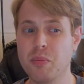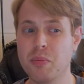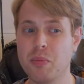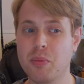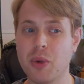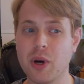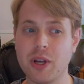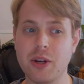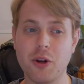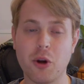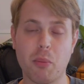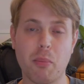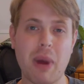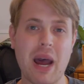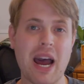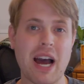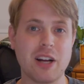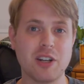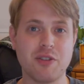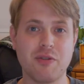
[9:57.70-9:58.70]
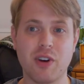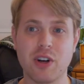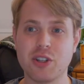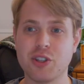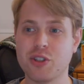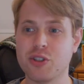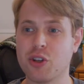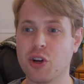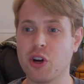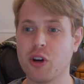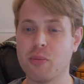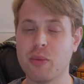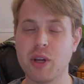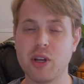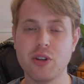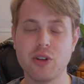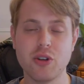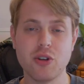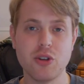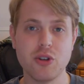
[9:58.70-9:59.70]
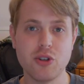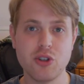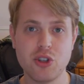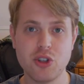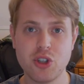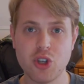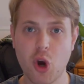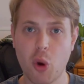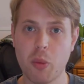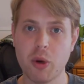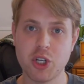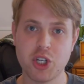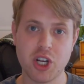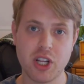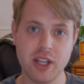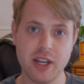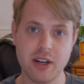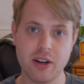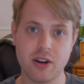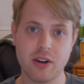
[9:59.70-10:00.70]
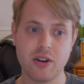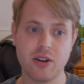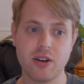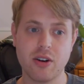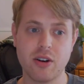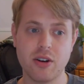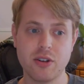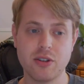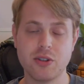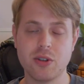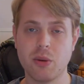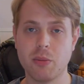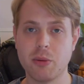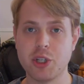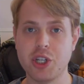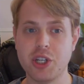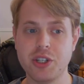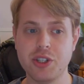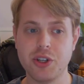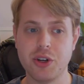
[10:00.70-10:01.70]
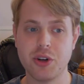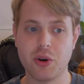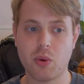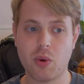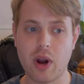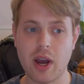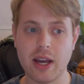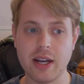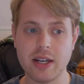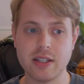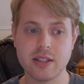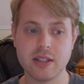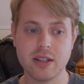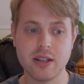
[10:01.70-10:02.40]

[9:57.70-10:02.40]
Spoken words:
but your patch functions are going to be So much cleaner, so much easier to write,